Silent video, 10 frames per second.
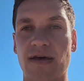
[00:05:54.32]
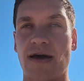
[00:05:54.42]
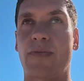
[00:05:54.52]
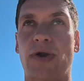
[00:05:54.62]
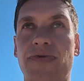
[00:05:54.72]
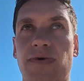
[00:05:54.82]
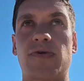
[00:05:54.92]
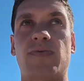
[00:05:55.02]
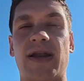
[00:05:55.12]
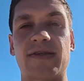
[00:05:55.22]
And what I'll do
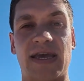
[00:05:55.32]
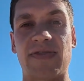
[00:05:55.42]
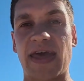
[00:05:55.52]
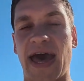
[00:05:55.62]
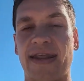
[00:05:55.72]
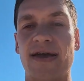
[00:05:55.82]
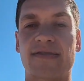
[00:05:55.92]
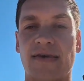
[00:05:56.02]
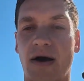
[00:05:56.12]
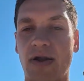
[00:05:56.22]
as well is in the
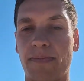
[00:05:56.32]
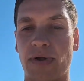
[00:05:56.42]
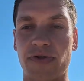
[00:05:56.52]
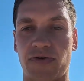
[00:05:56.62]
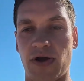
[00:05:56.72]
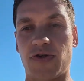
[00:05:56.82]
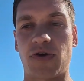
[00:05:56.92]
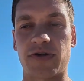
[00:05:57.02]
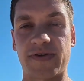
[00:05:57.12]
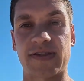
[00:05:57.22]
edits, I'll upload
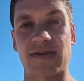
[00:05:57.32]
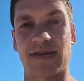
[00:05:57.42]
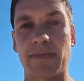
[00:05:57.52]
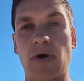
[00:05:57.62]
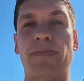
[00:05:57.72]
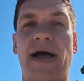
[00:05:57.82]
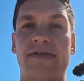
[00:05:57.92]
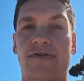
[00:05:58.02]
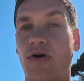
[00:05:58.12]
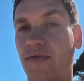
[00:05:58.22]
screenshots of existing meal
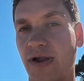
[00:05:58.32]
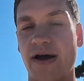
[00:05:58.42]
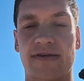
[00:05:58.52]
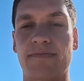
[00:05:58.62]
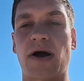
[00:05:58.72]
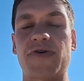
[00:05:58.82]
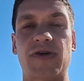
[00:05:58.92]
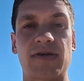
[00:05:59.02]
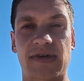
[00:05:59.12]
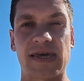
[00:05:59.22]
plans of clients of mine so
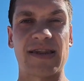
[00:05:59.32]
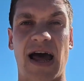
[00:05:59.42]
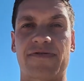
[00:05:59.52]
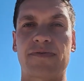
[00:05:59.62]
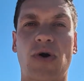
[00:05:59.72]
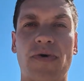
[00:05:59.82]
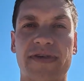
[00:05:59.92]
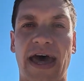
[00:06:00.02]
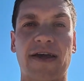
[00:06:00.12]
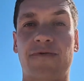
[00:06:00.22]
you can see and have some
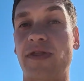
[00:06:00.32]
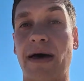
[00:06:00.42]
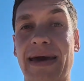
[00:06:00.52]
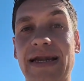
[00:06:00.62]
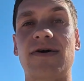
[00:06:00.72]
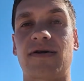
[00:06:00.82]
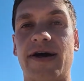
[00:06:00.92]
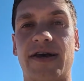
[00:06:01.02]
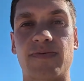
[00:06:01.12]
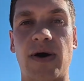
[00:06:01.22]
context for what that may look
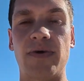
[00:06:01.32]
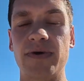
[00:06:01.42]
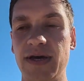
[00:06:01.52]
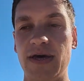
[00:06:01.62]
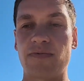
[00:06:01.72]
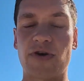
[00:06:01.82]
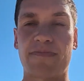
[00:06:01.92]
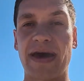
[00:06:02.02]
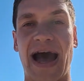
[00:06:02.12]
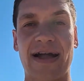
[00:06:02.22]
like as well, which
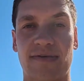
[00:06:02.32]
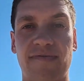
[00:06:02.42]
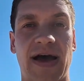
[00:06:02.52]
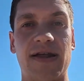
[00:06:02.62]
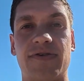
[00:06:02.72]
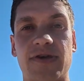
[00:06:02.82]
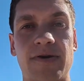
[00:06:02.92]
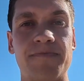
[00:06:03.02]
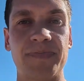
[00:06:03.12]
may add some value to you.